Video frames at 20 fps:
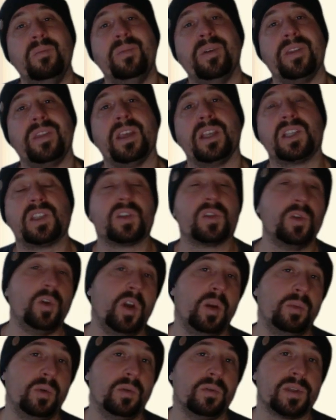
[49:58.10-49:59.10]
but they're
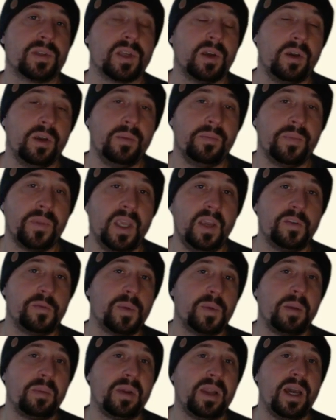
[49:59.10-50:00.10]
suitable. So if
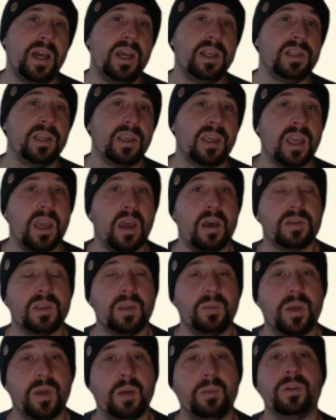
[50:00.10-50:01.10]
my players encounter
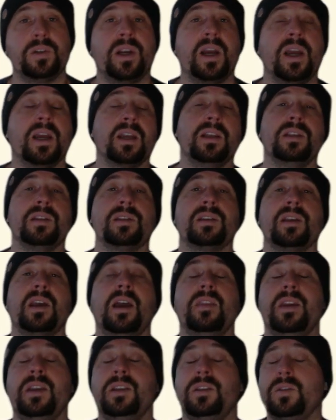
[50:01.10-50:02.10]
the Purple Dragons
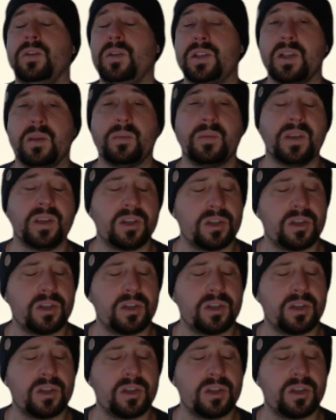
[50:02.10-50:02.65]
and they do something